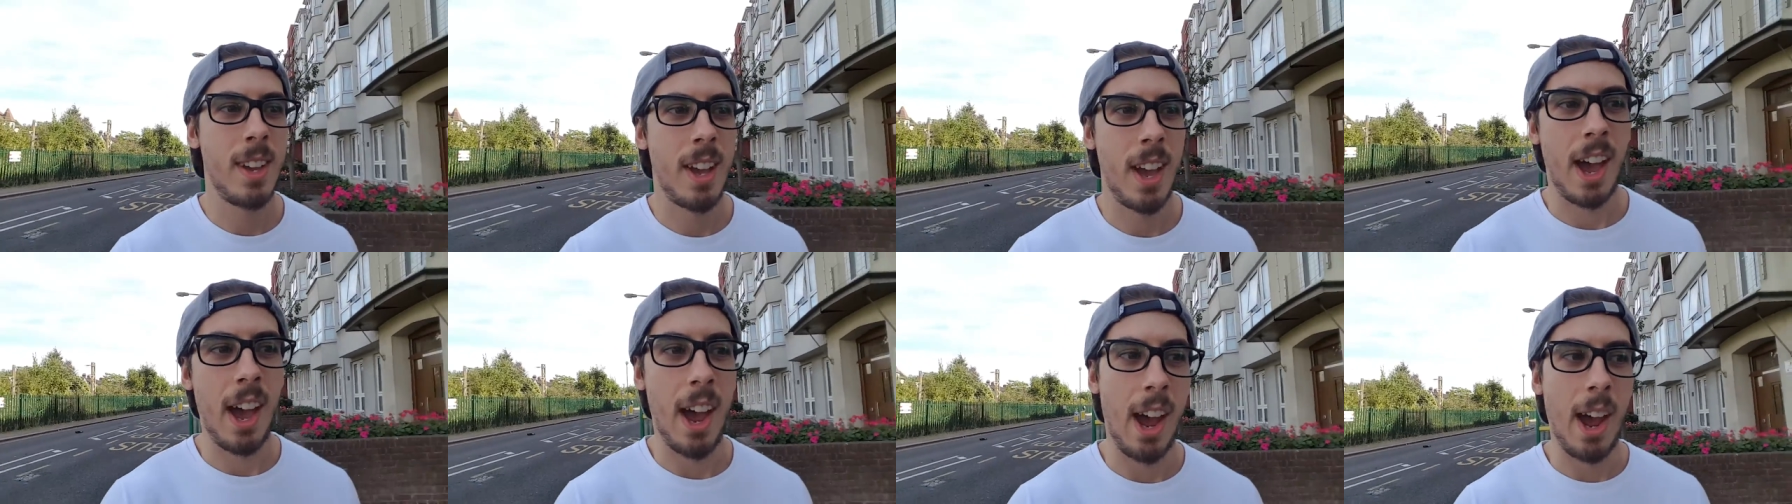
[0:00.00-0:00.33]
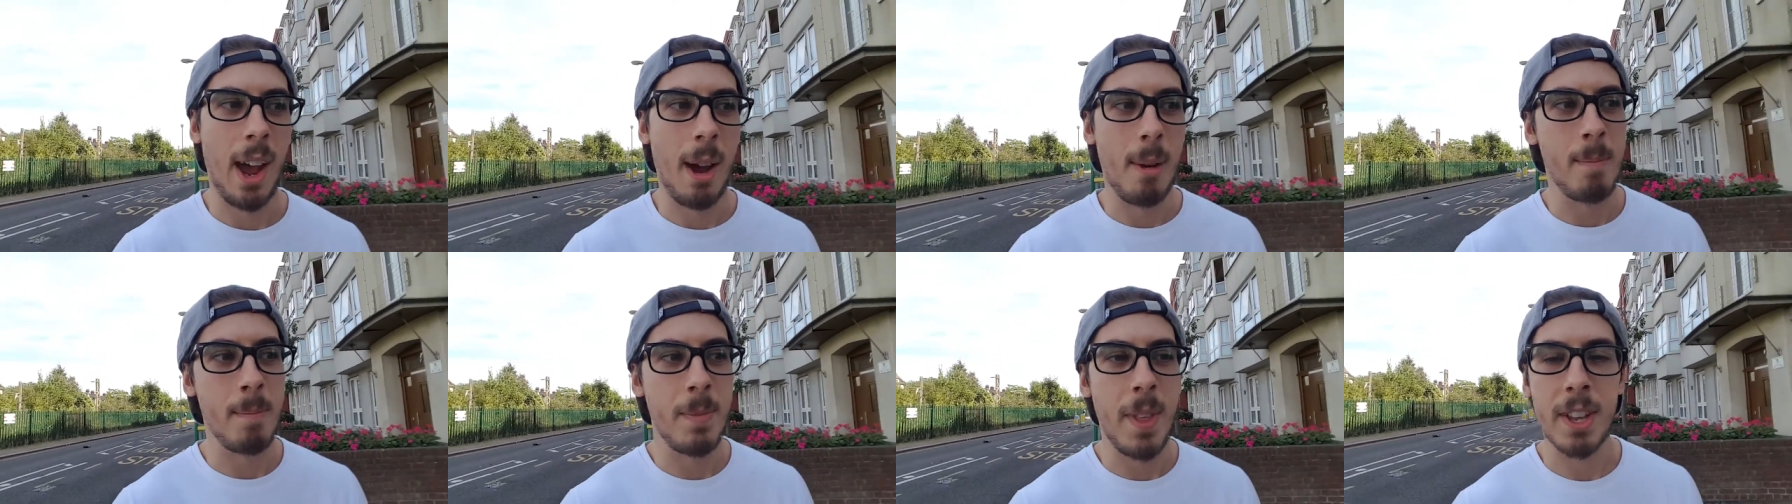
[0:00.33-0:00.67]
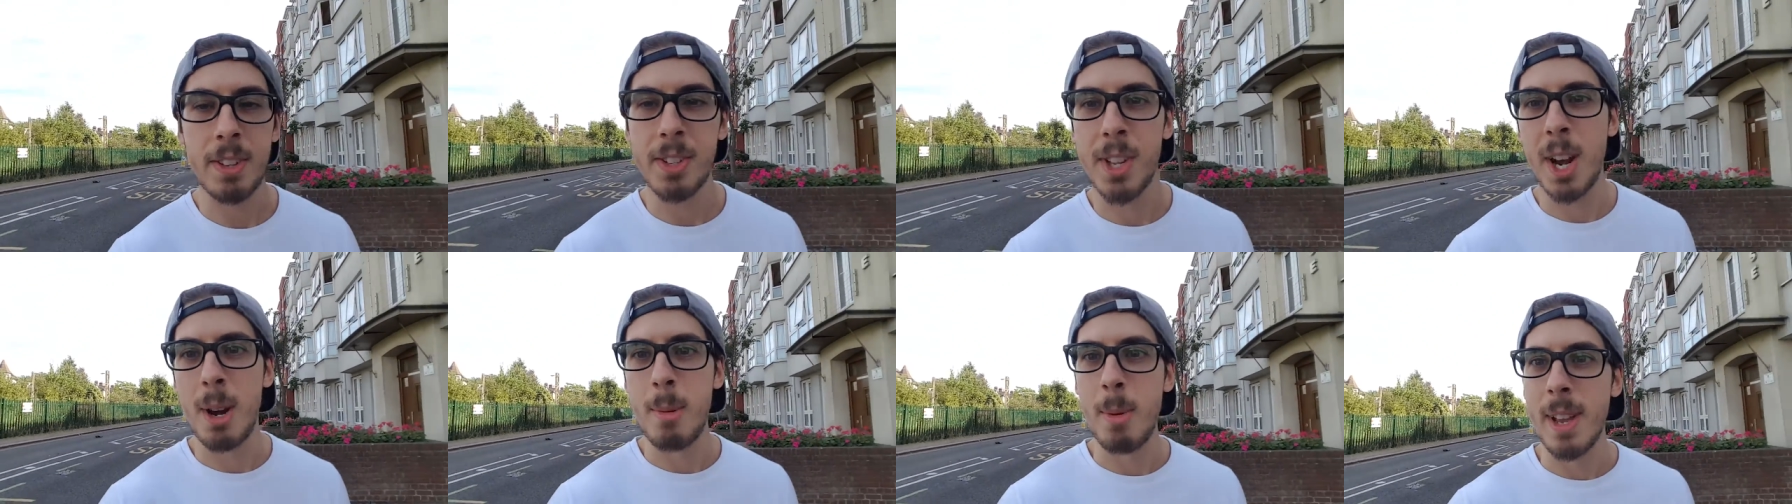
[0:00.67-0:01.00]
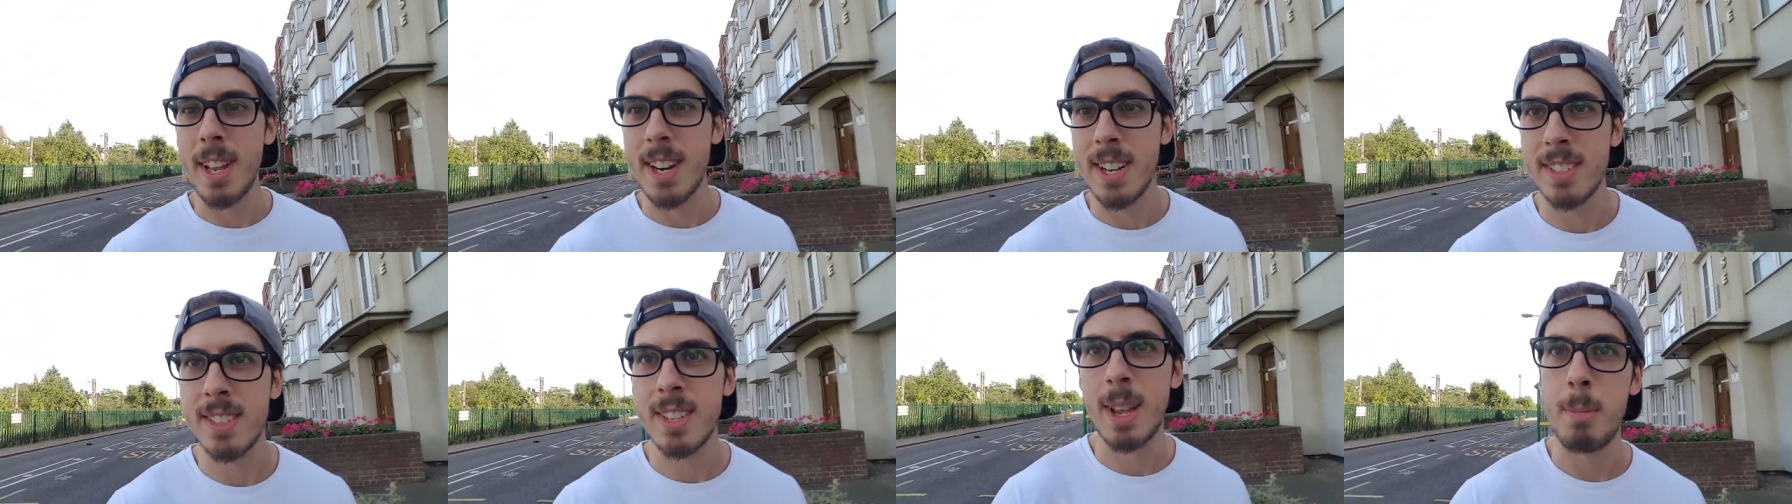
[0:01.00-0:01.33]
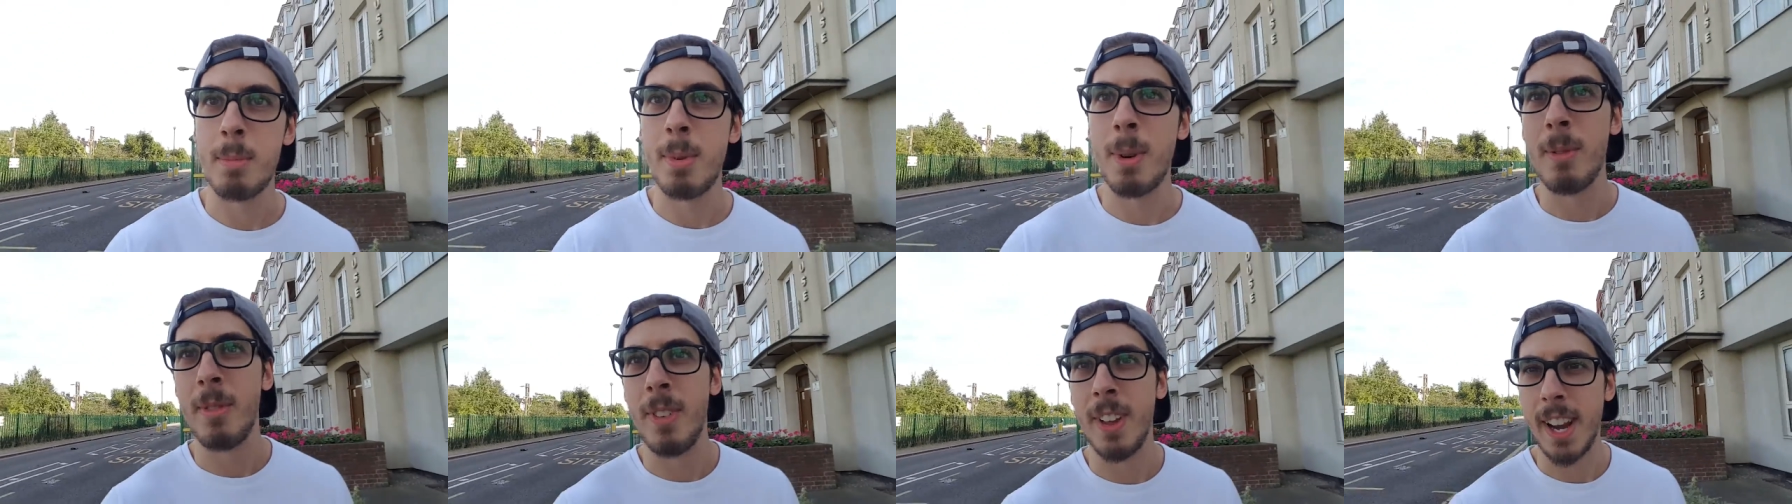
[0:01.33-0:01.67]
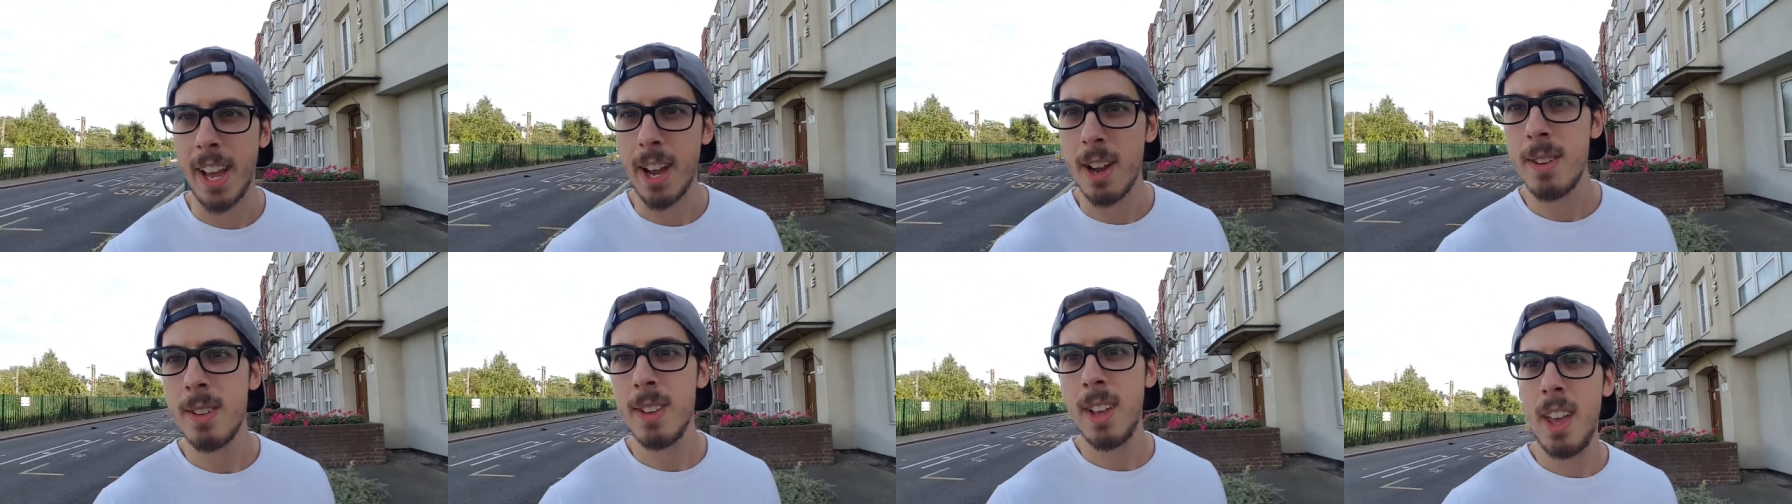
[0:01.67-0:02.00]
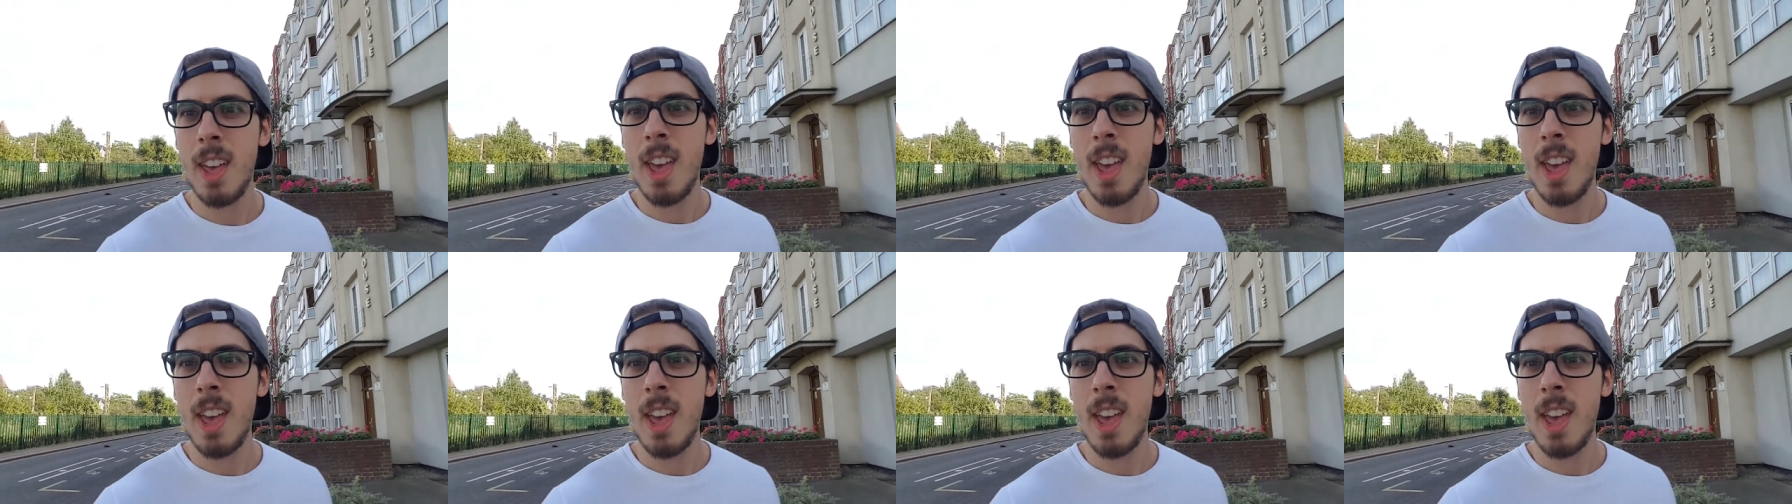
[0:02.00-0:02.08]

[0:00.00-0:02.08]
Um, that's going to be in a separate video